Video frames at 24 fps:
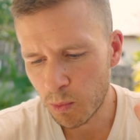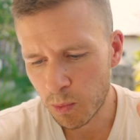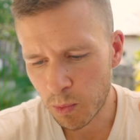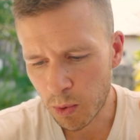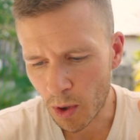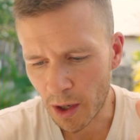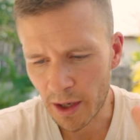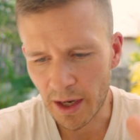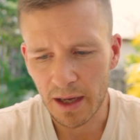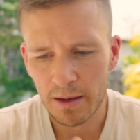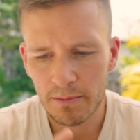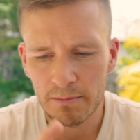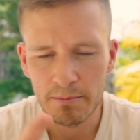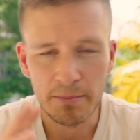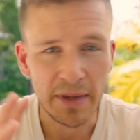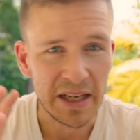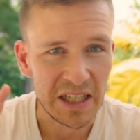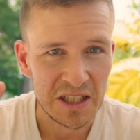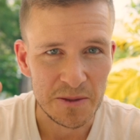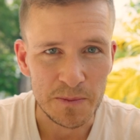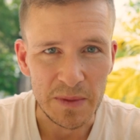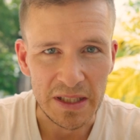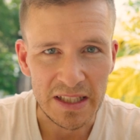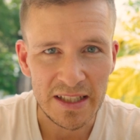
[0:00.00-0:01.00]
what
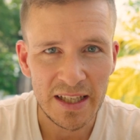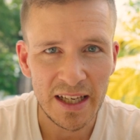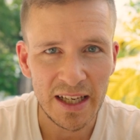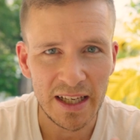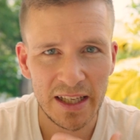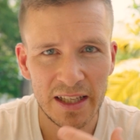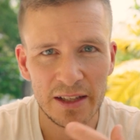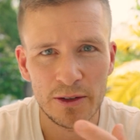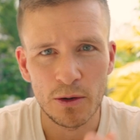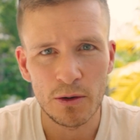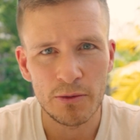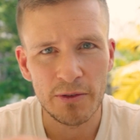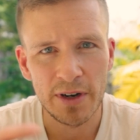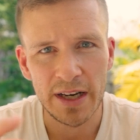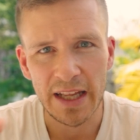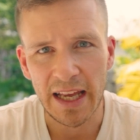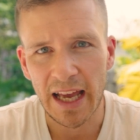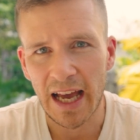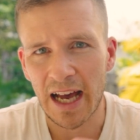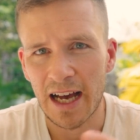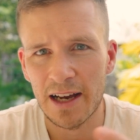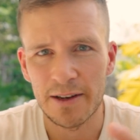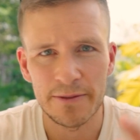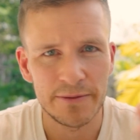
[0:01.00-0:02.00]
makes me tick. You already
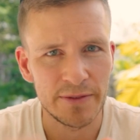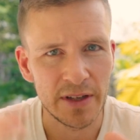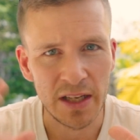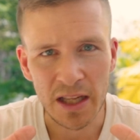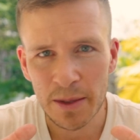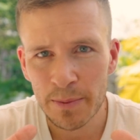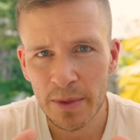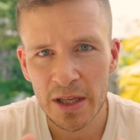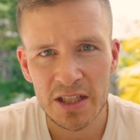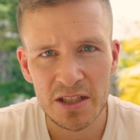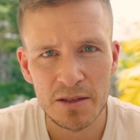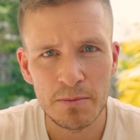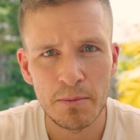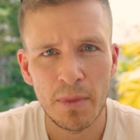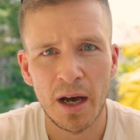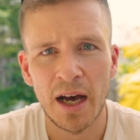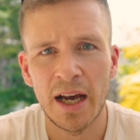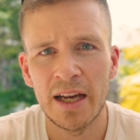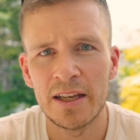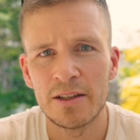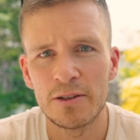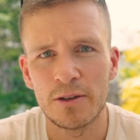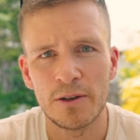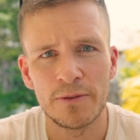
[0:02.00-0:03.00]
have an image in
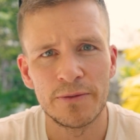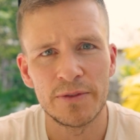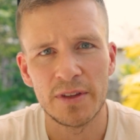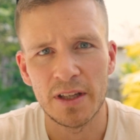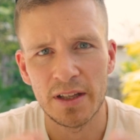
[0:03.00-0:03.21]
mind of